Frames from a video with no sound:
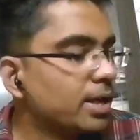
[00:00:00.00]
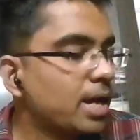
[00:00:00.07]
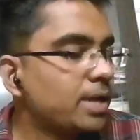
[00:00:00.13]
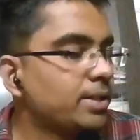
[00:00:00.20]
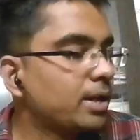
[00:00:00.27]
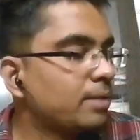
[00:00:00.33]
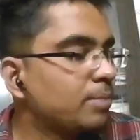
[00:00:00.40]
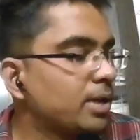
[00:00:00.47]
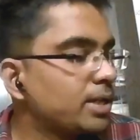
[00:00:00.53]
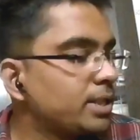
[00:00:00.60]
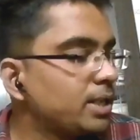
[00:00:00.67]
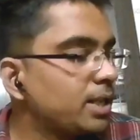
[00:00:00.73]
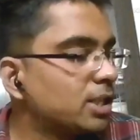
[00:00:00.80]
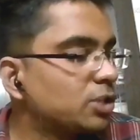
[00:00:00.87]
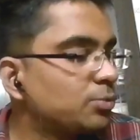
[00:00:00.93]
either by
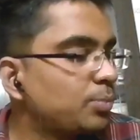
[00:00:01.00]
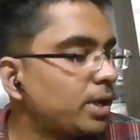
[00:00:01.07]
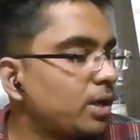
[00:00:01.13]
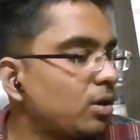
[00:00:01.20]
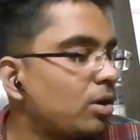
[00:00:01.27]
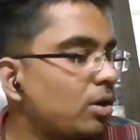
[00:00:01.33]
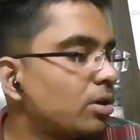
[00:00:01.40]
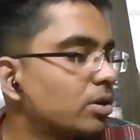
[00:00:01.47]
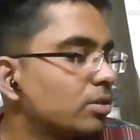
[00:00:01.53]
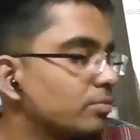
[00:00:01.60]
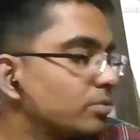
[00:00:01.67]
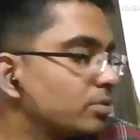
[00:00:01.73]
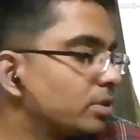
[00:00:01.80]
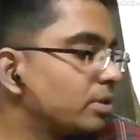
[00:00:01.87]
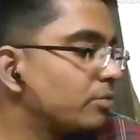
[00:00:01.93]
the husband or
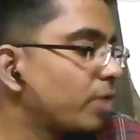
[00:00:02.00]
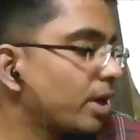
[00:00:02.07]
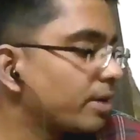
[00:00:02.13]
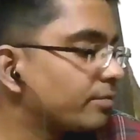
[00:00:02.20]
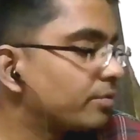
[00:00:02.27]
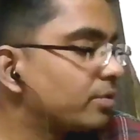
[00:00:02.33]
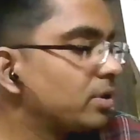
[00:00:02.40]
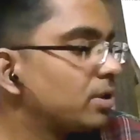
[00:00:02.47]
the wife,